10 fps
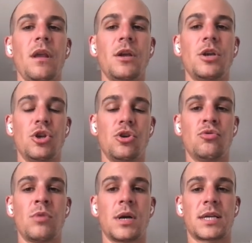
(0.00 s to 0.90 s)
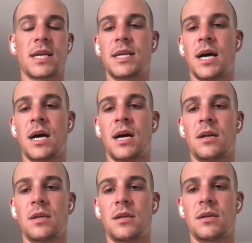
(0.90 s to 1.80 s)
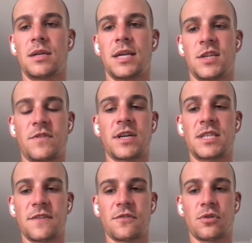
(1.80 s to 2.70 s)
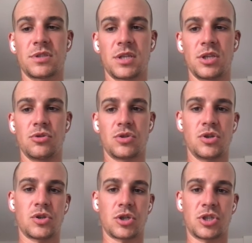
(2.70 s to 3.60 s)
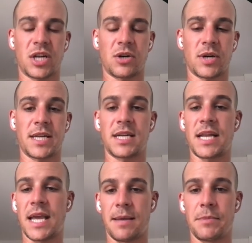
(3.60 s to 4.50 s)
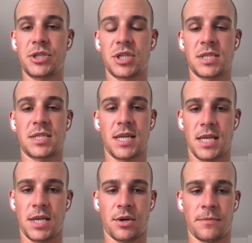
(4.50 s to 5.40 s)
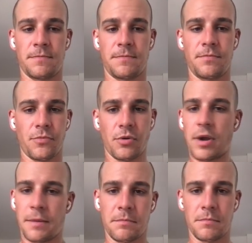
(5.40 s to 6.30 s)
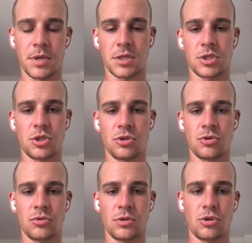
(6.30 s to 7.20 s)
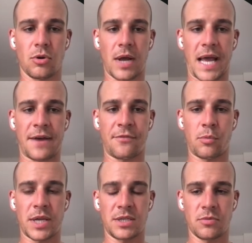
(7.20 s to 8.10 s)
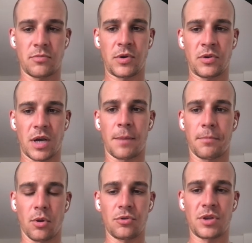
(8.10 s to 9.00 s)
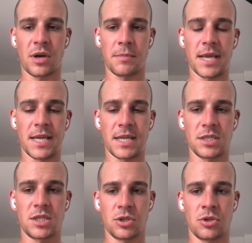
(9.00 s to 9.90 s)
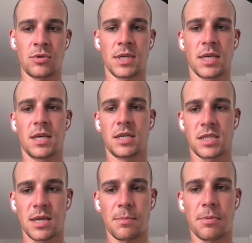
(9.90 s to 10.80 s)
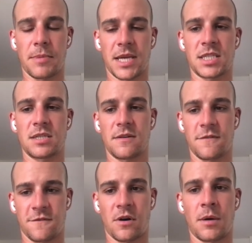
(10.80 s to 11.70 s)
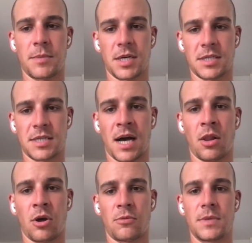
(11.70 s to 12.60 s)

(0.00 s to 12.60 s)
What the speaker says: it's very difficult to use user-generated images here, okay? Because you don't have a way to really upload them into Supabase from Adalo.